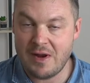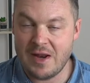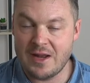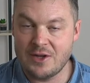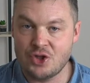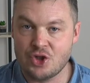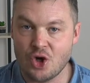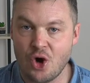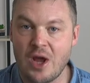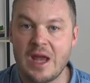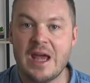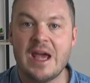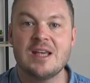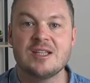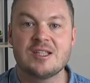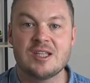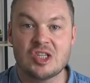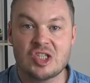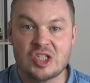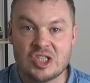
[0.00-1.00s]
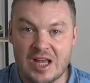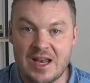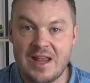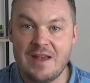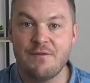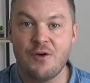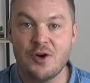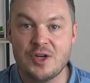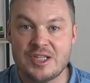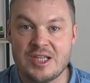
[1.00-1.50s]
really enjoy is the
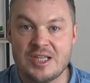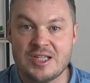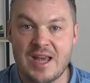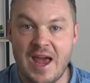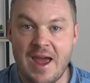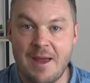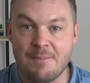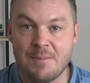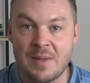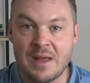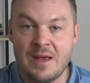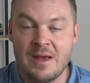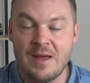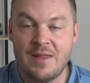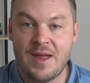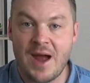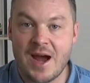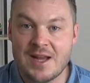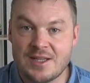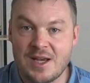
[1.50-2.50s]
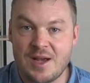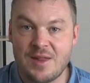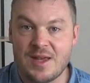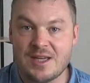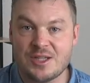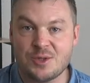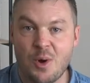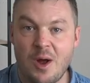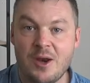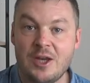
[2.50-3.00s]
Silly Voices game. The idea of
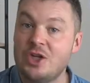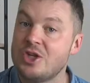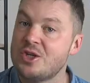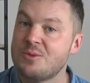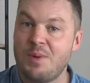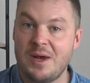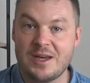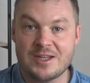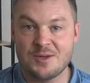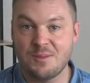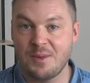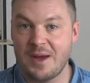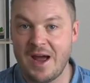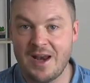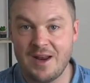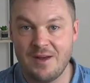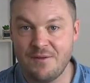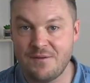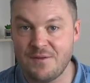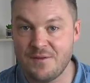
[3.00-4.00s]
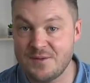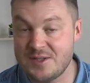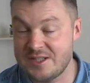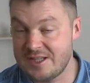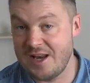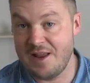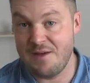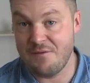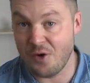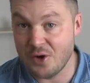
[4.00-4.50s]
this one, you just pick some kind of
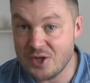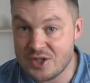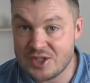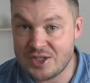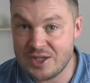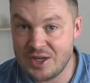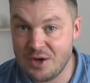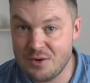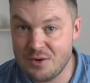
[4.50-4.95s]
silly voice to